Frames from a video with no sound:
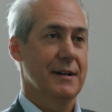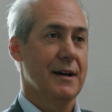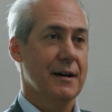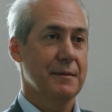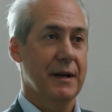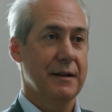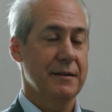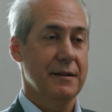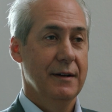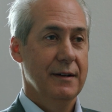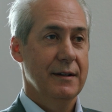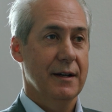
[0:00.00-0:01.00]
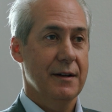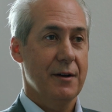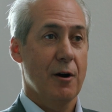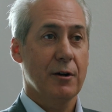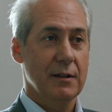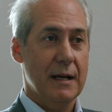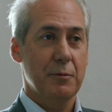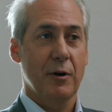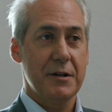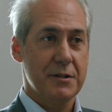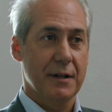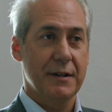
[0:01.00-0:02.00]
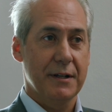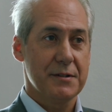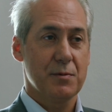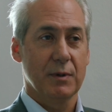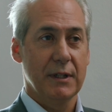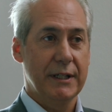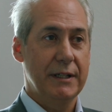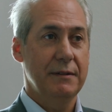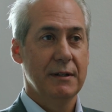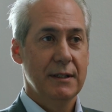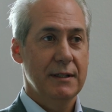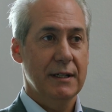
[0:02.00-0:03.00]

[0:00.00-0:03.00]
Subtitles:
And Our collaboration, I think, is really